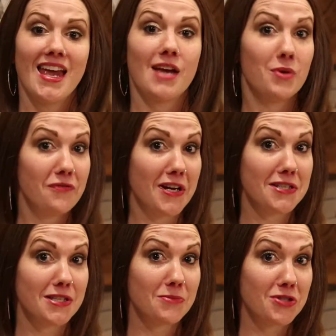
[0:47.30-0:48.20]
And we've got
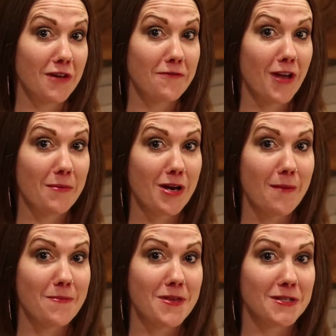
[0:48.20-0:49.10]
some stuff coming
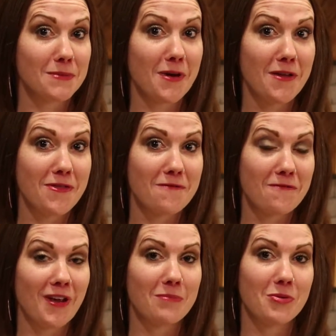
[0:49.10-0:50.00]
up this month in
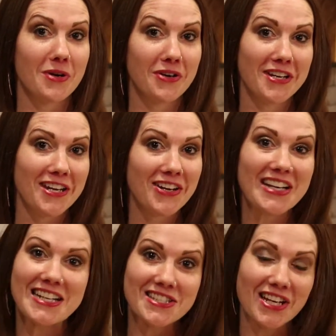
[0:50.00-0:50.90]
February here
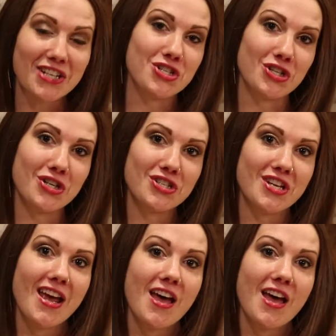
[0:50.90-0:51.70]
at Eastside Church.